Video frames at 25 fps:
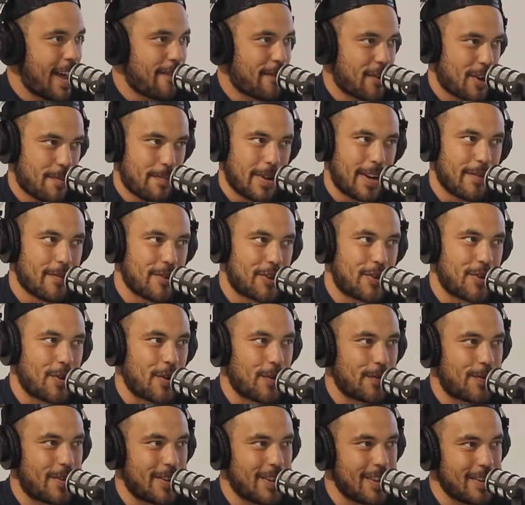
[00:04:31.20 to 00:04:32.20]
You have got a bit of a
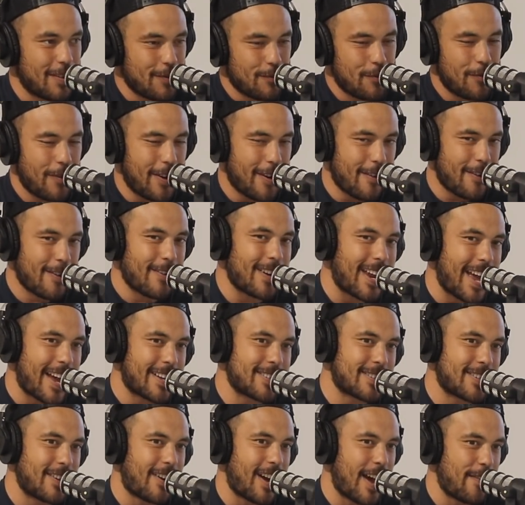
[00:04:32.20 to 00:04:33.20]
very
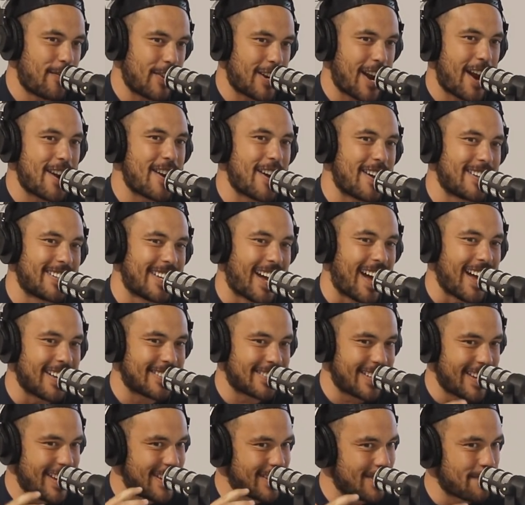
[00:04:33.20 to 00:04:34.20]
relaxed guy. If you don't know
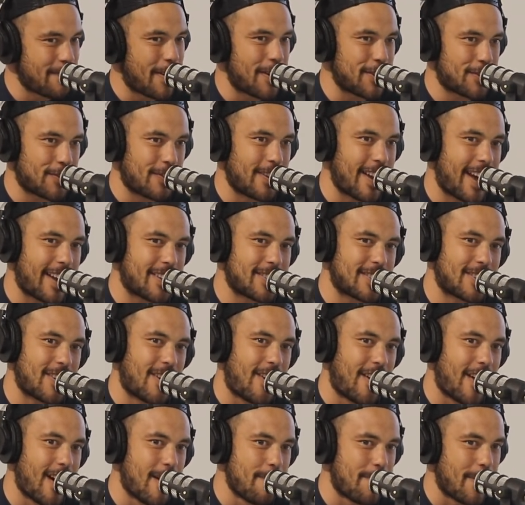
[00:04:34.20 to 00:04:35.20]
Darcy, he's the most relaxed
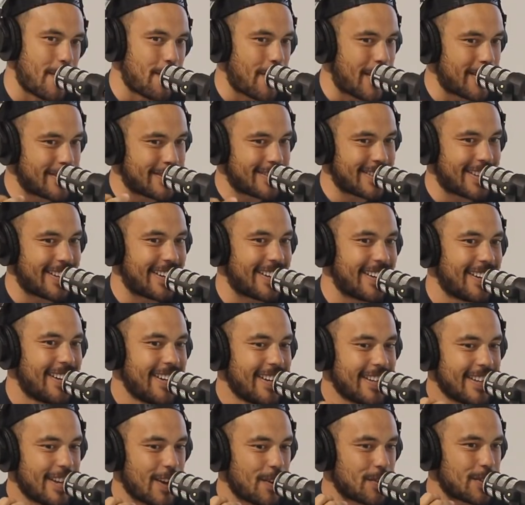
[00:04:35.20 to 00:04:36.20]
guy. But once the
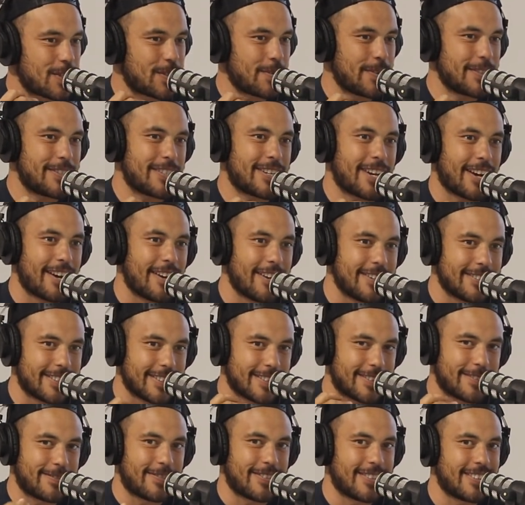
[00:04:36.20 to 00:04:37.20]
old switch goes,
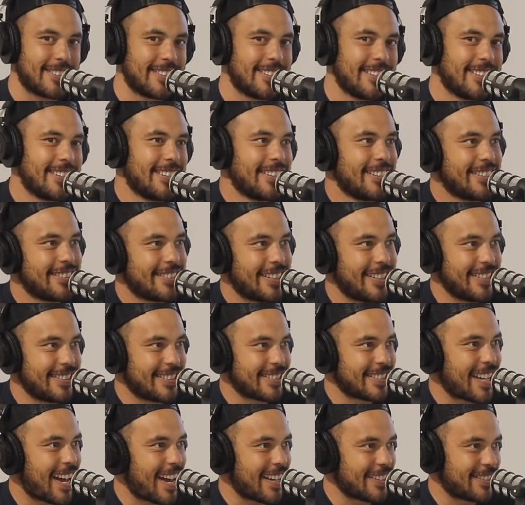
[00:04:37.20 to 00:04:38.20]
it's
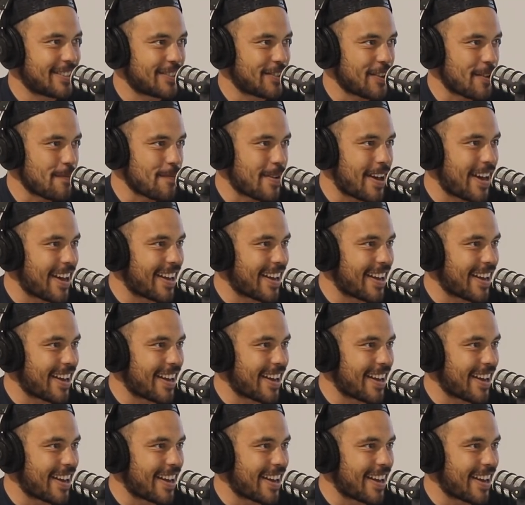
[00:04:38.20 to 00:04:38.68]
hard to turn